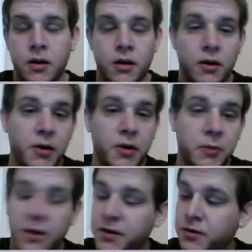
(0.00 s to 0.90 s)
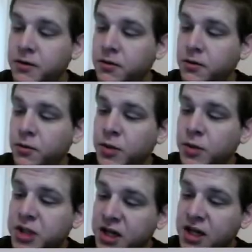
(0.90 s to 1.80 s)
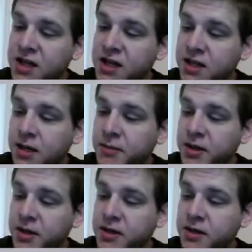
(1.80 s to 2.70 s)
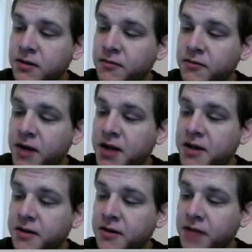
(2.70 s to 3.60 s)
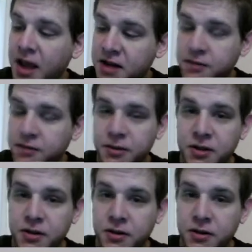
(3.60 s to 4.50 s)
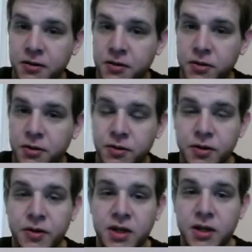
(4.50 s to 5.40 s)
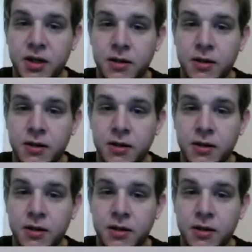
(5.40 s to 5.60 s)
Right, we checked last time that phi of 8, which is 2 to the